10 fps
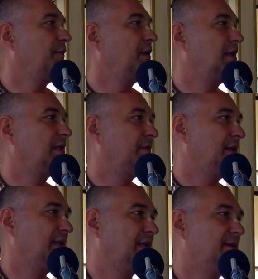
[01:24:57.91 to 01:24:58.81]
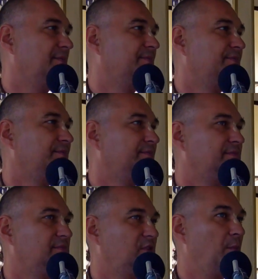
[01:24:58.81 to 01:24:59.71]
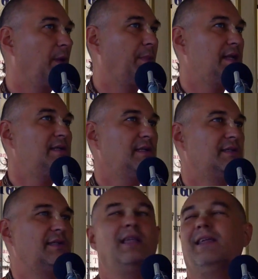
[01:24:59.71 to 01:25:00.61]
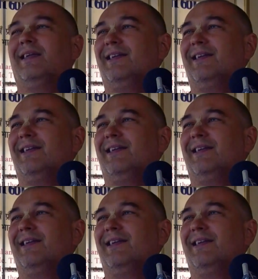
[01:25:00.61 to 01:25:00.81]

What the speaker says: difficulty with the temple presidents.